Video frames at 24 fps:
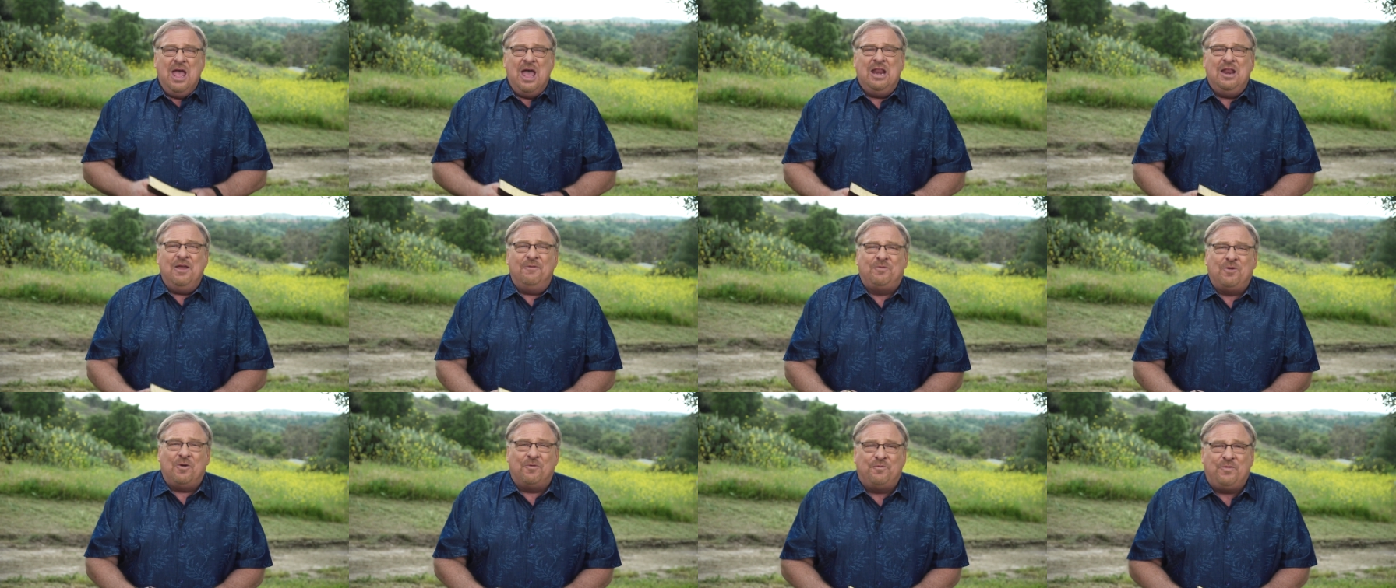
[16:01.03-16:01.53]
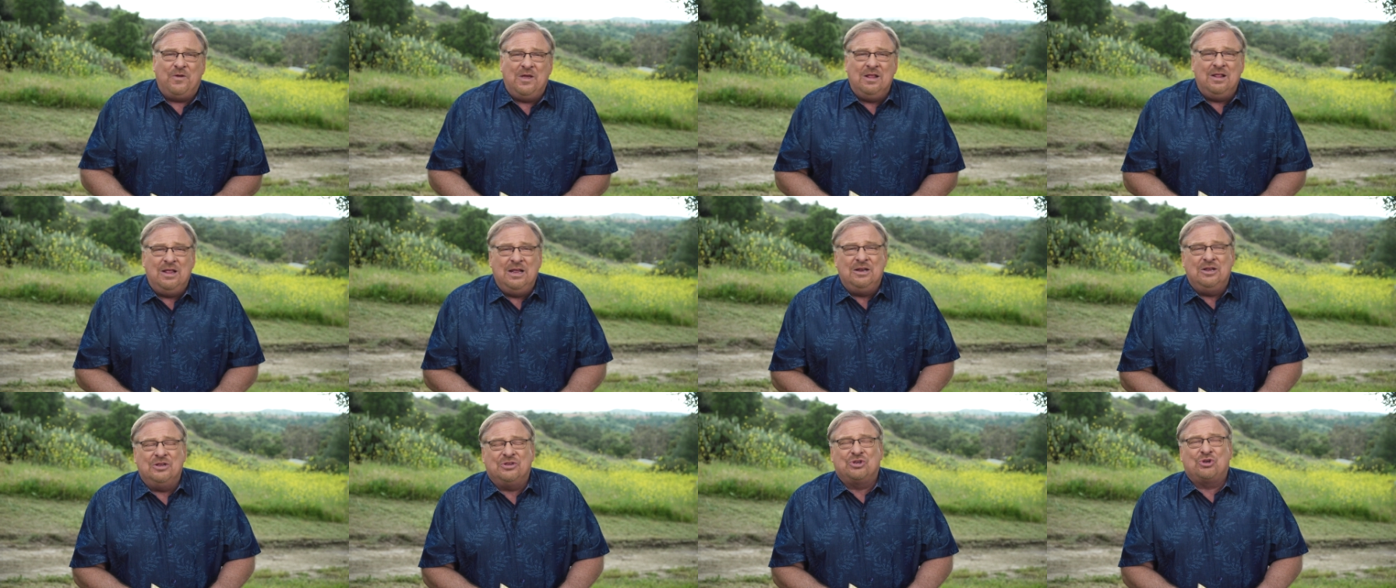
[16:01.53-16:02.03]
And if you're
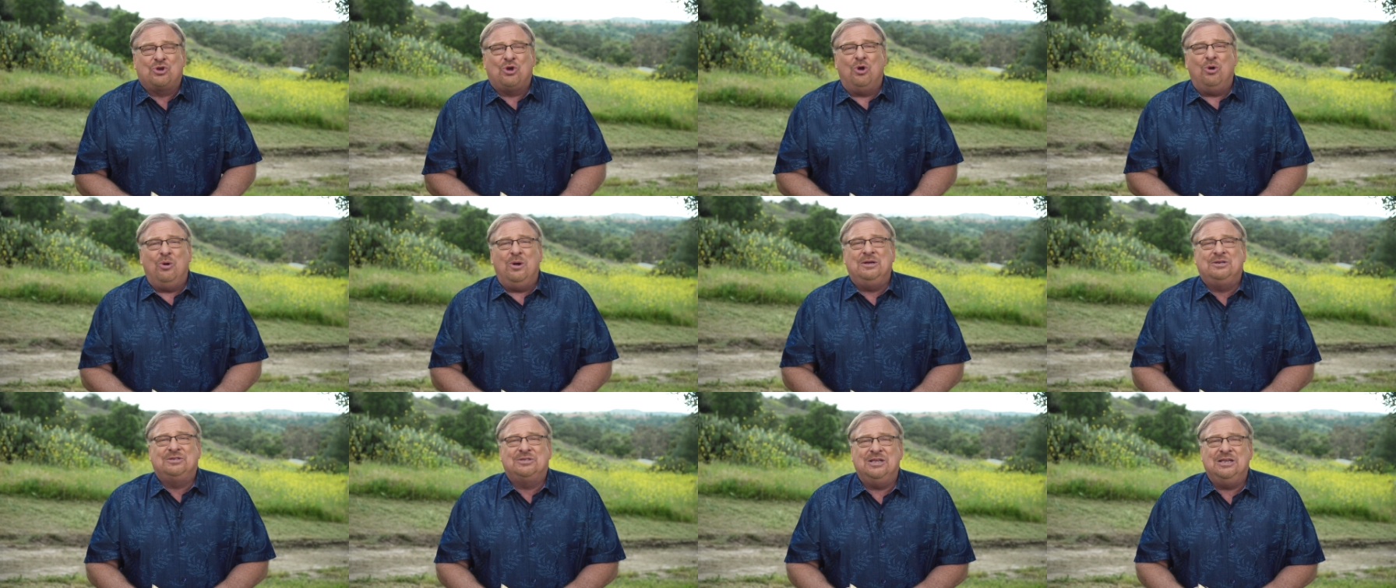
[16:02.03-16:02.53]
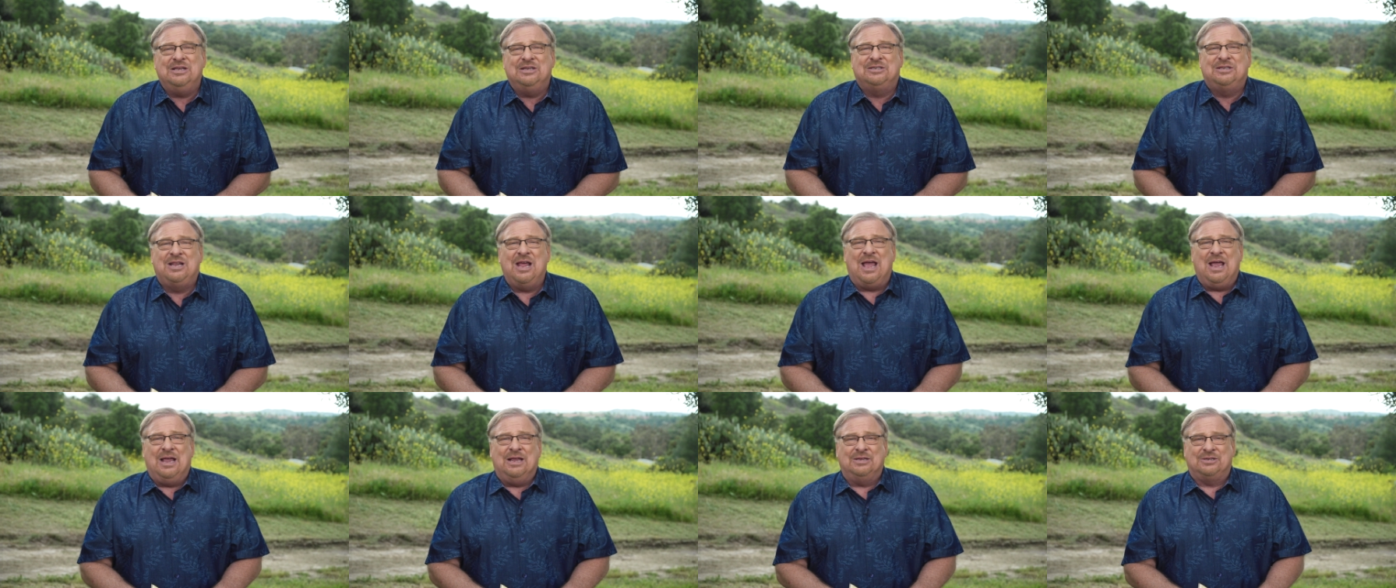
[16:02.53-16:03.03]
feeling discouraged these
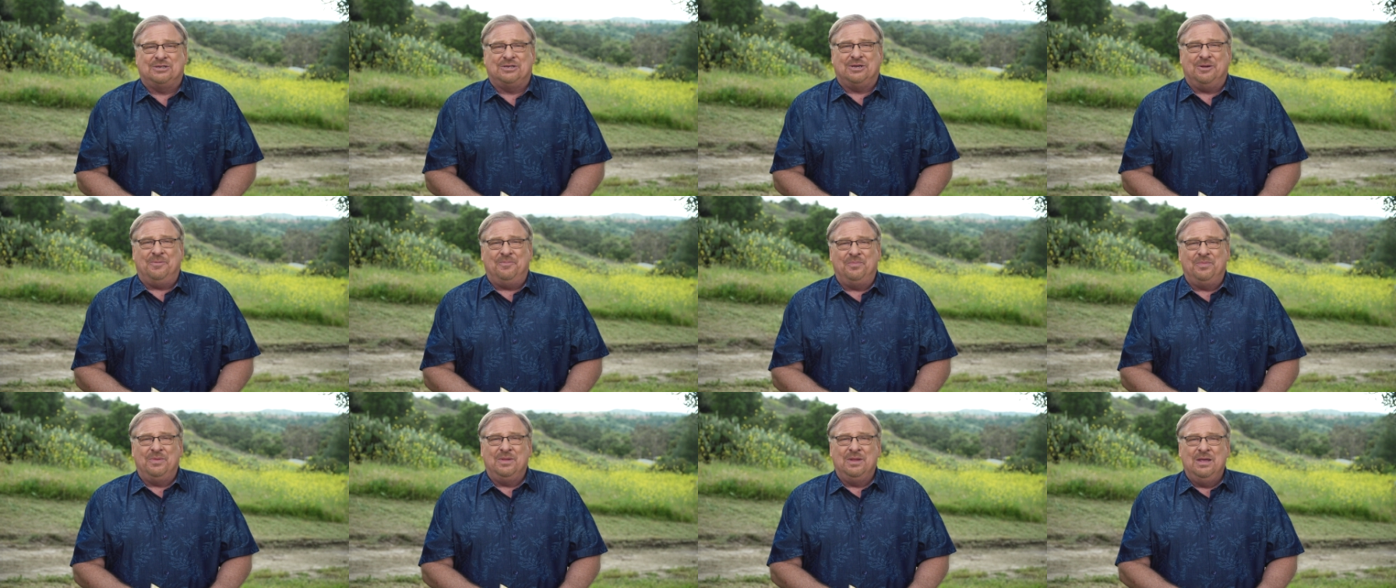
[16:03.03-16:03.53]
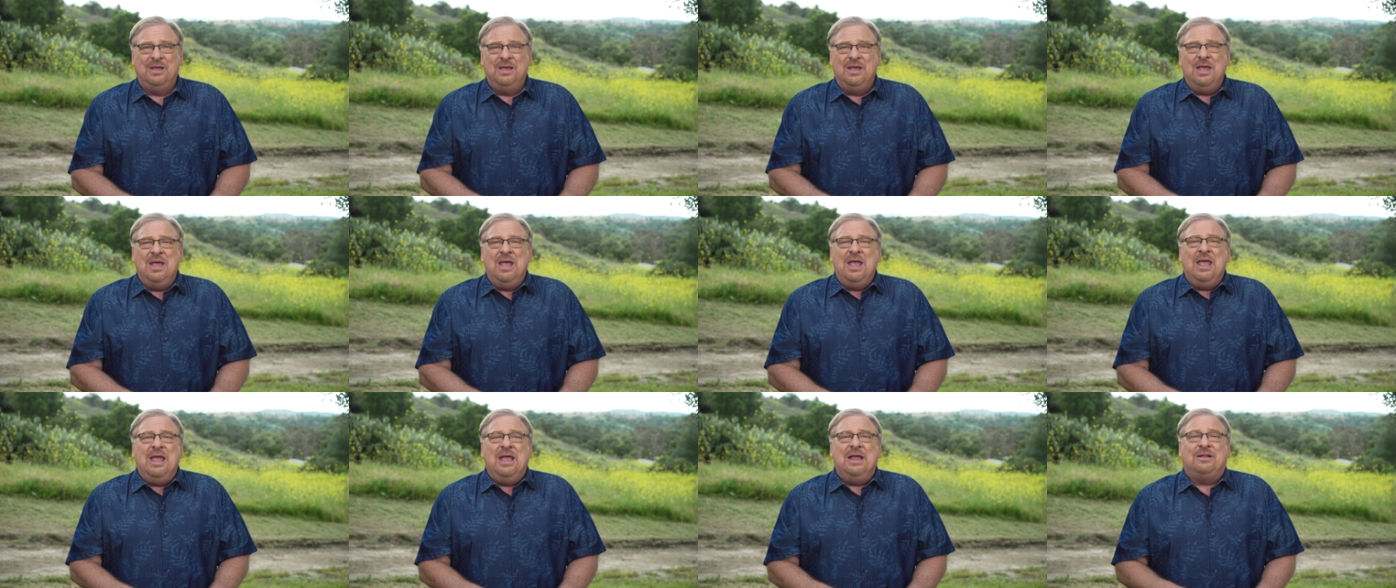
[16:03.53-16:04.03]
days,
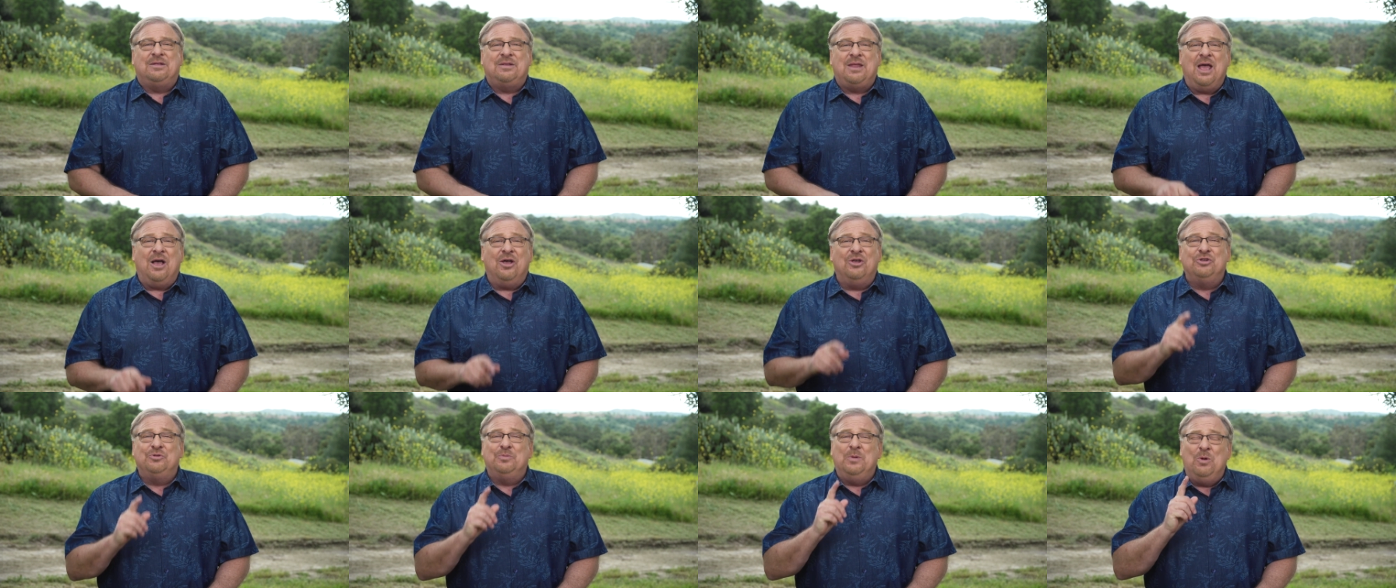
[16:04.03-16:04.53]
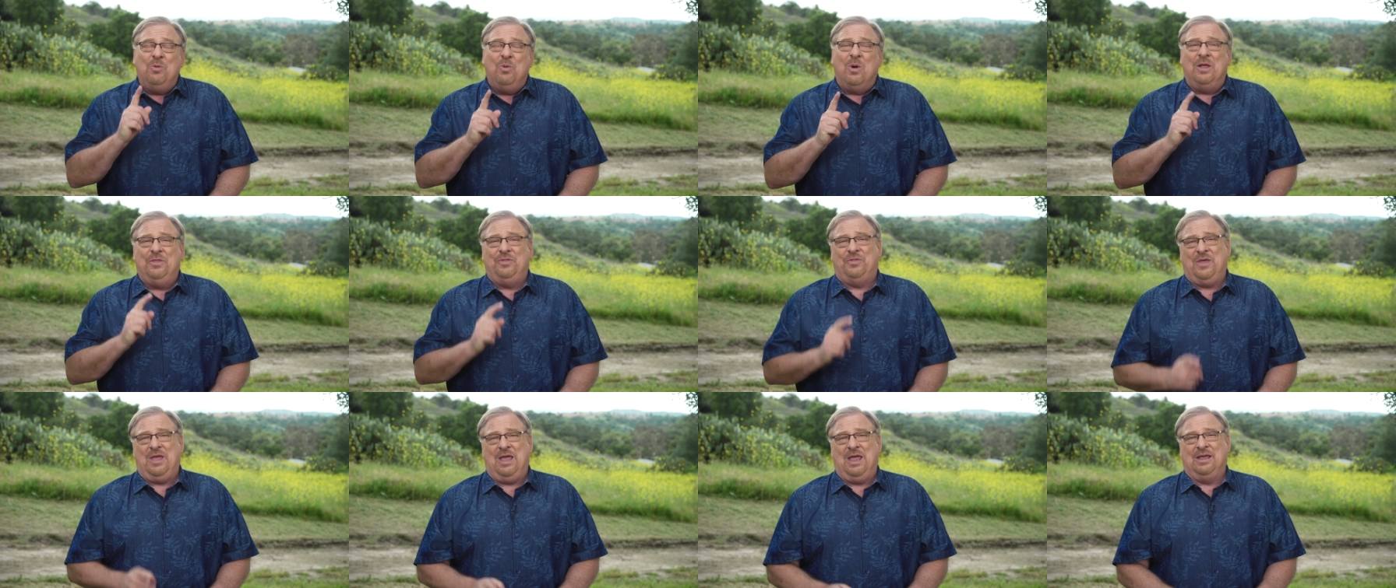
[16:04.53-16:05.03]
it tells me
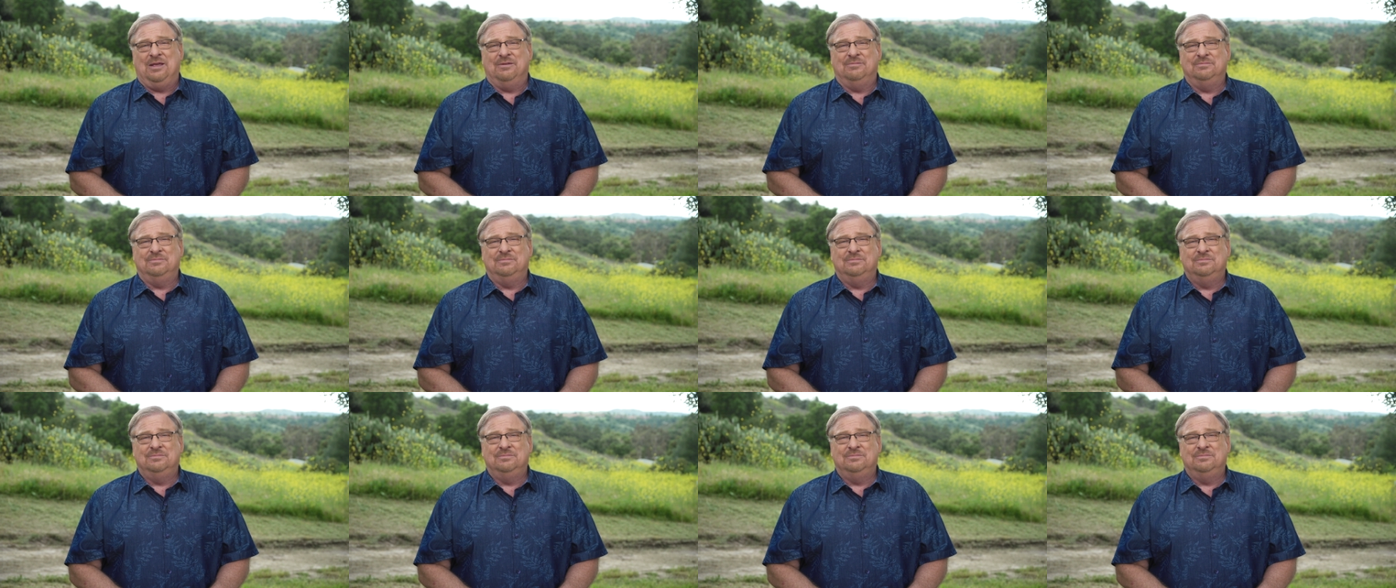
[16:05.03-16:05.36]
one thing: